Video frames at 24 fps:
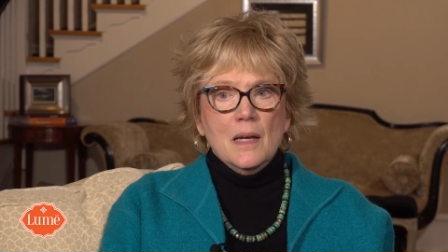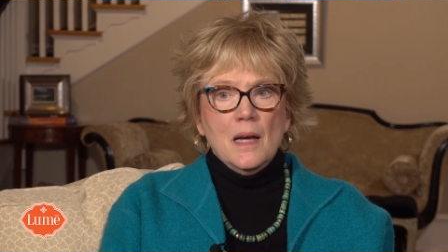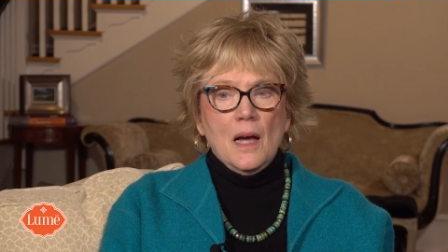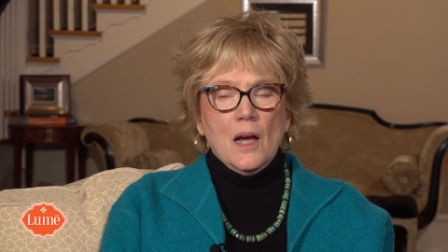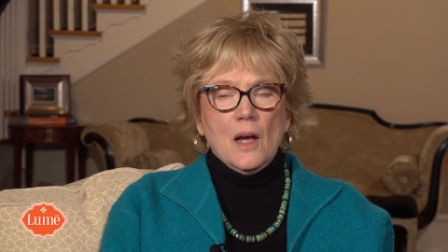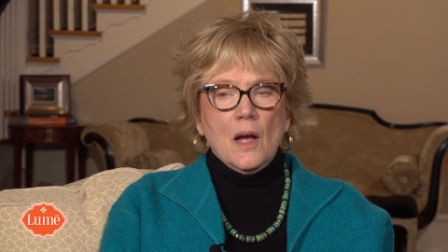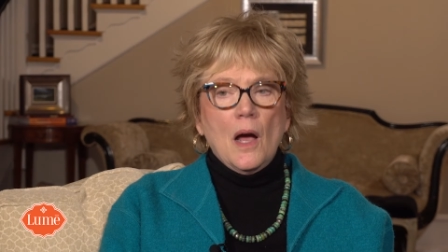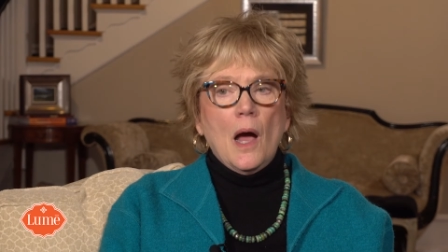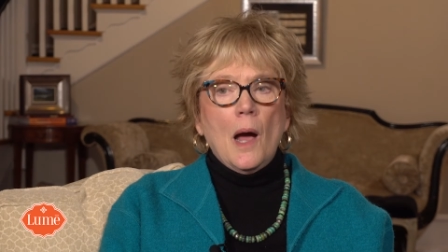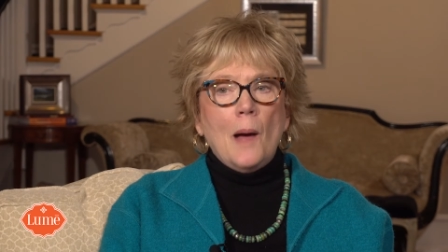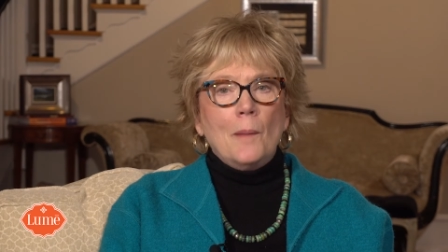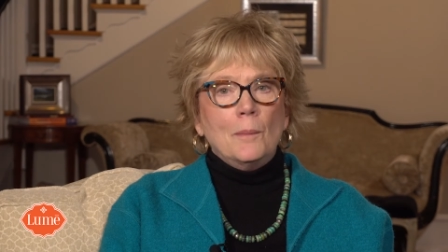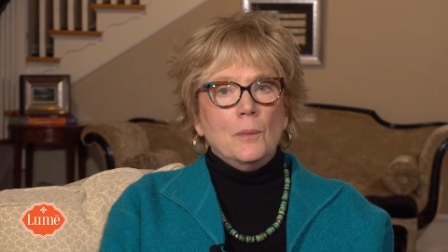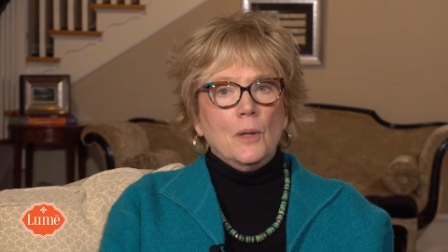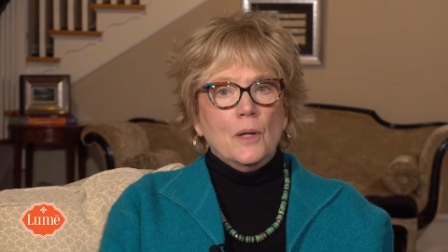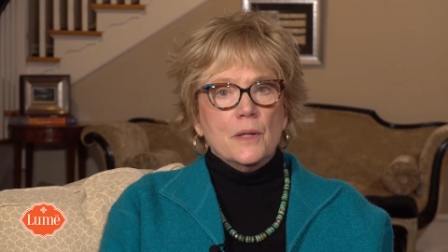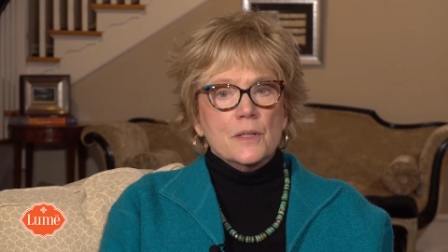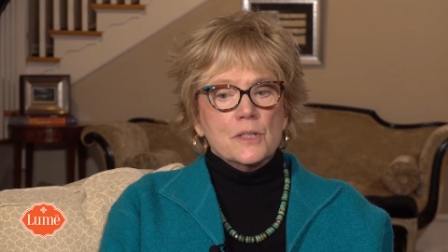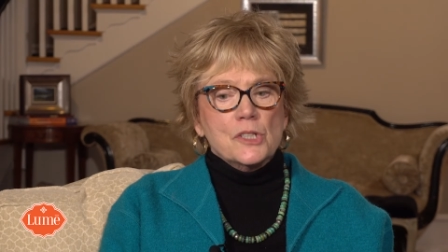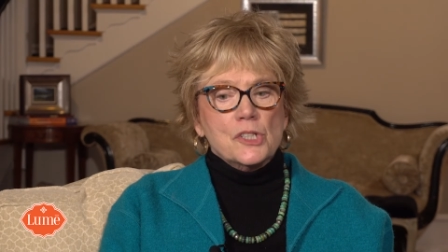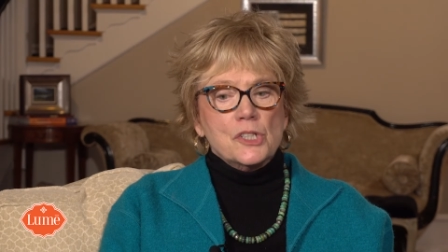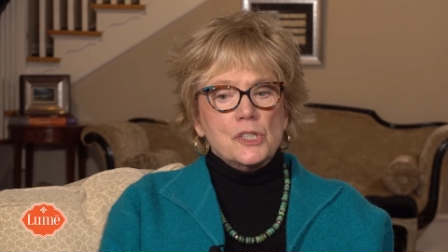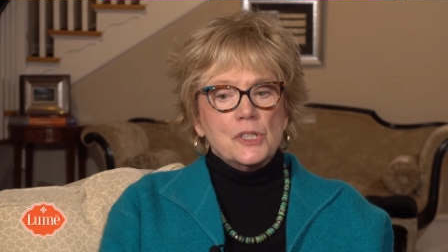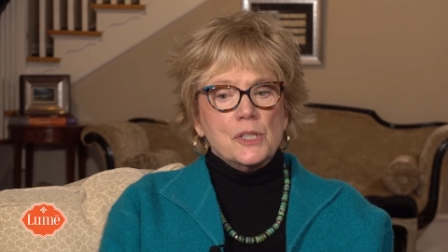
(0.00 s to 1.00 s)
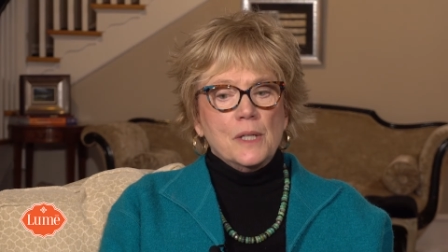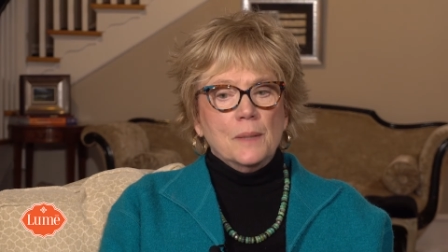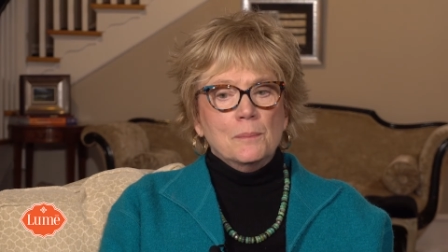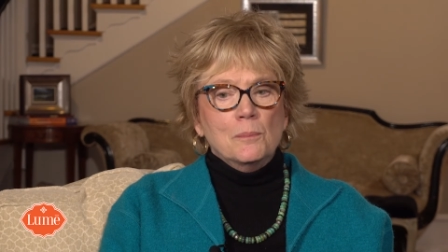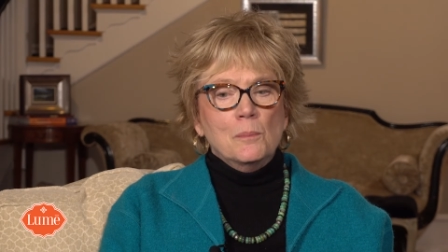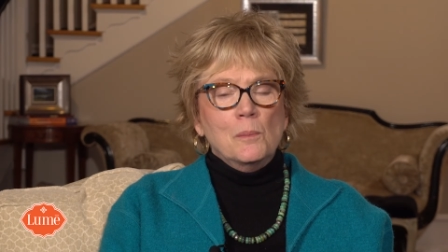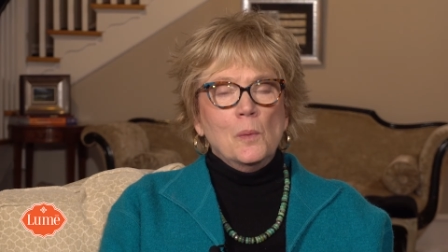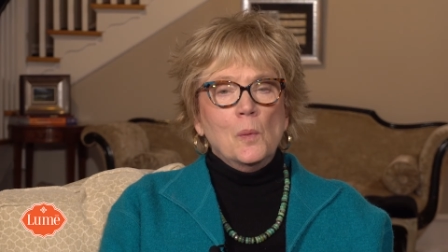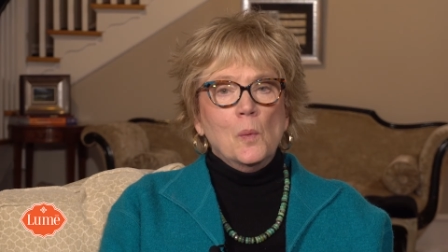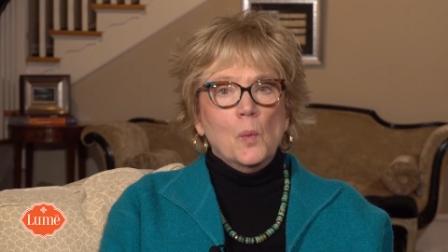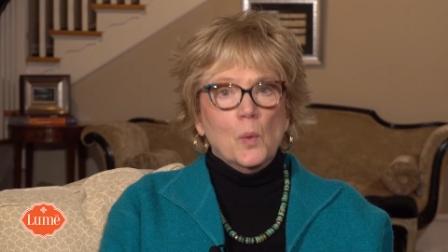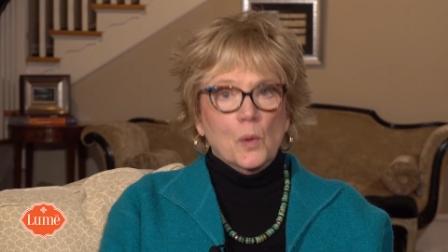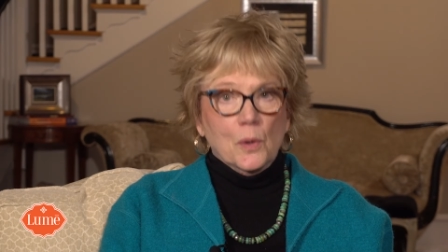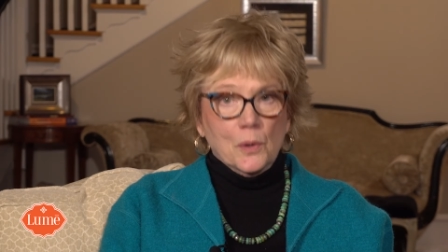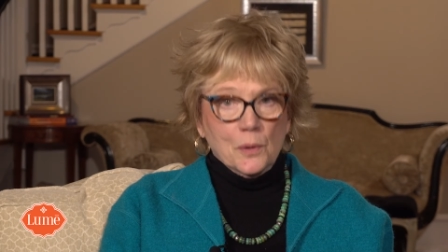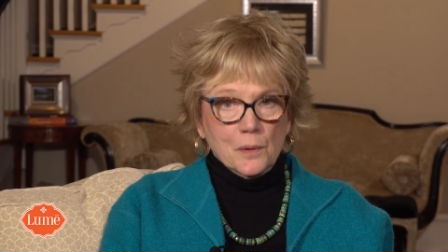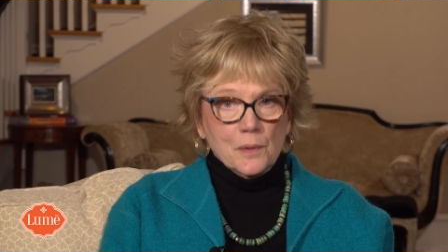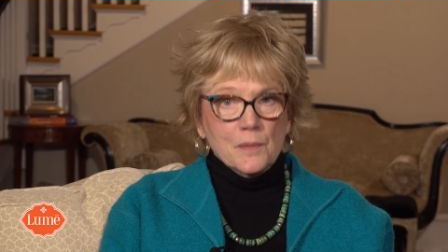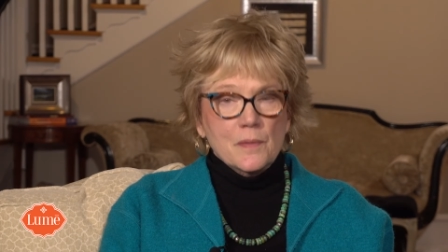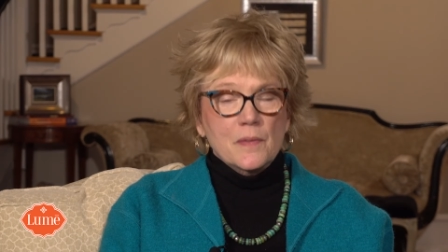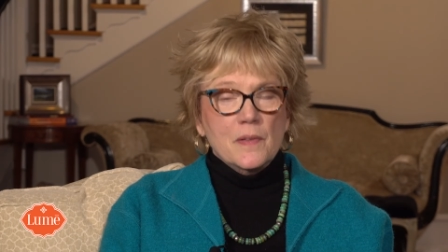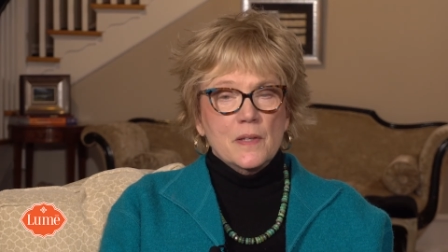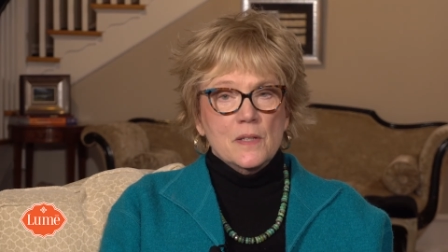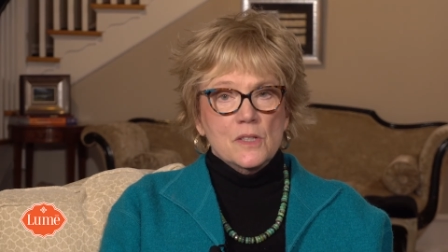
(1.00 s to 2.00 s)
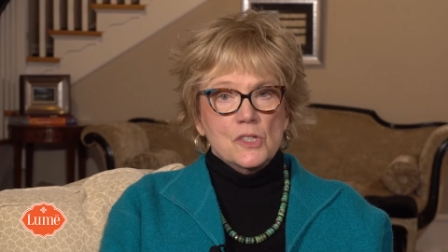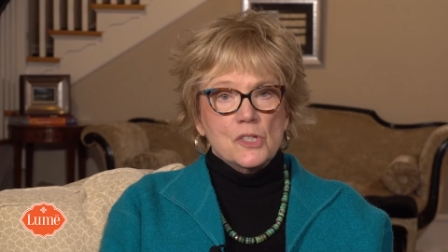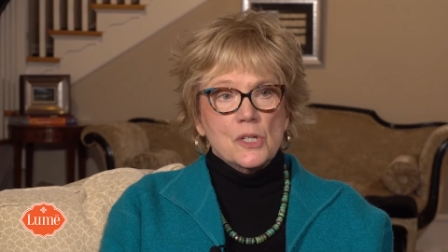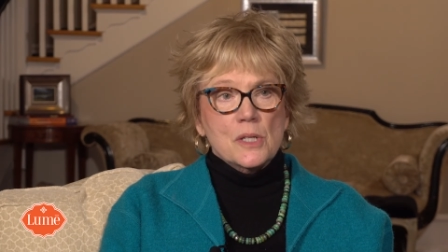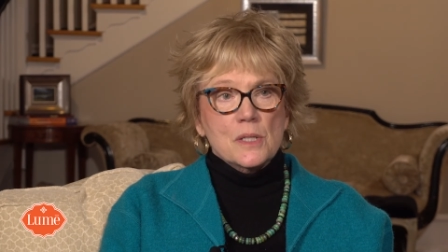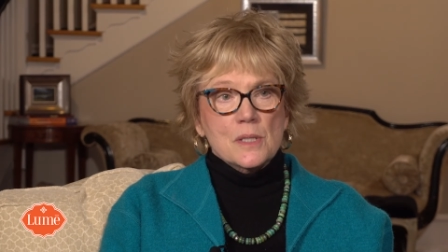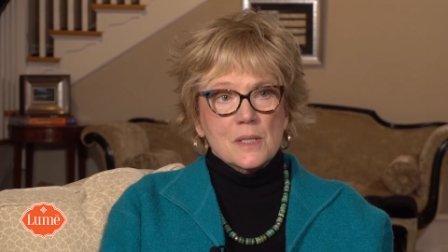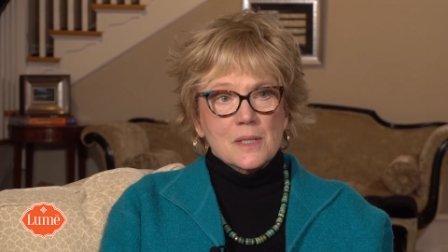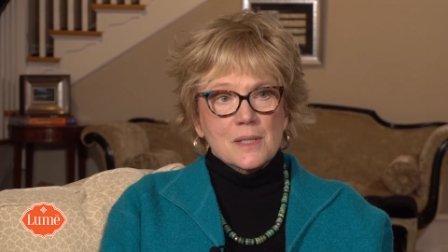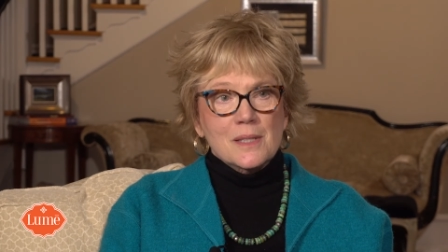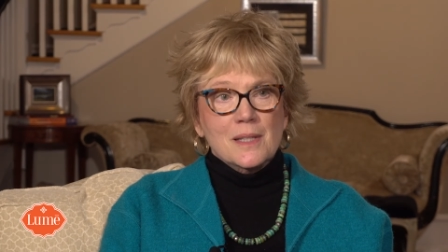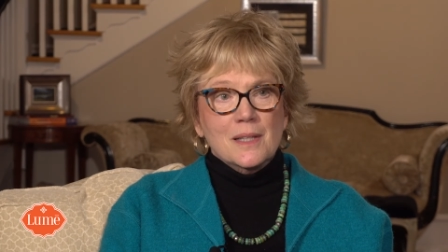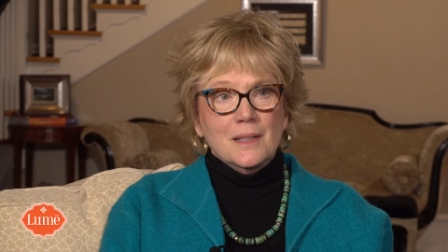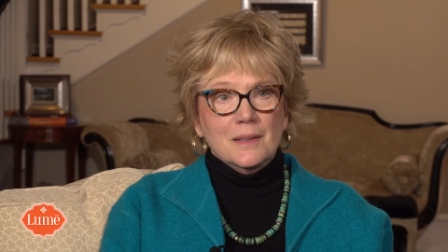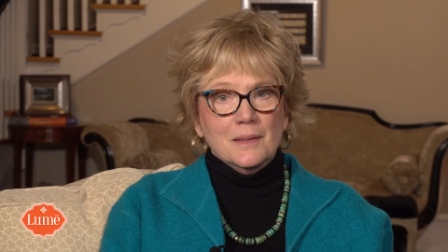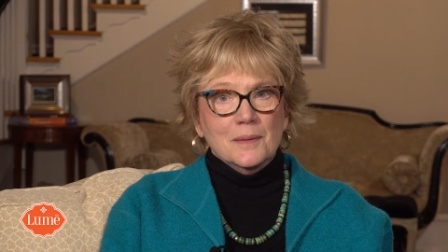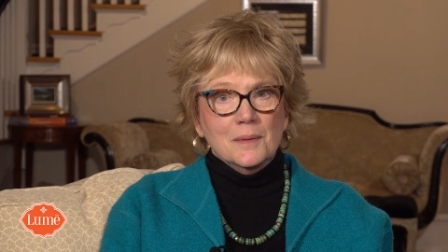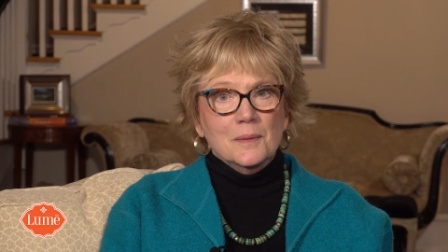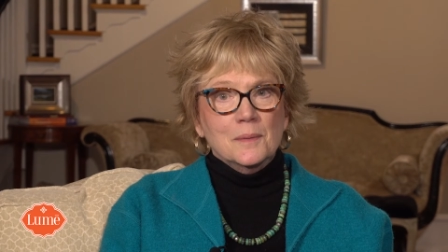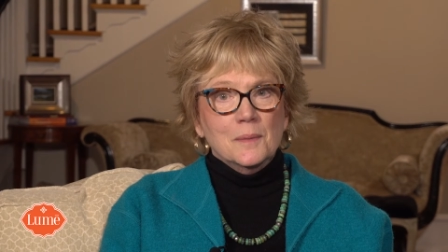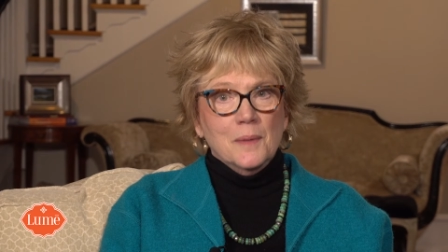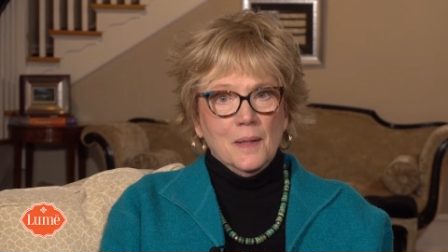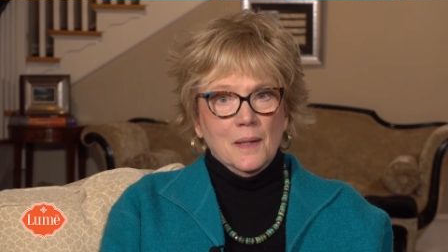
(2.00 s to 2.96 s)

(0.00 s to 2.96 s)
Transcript: accomplish more than just the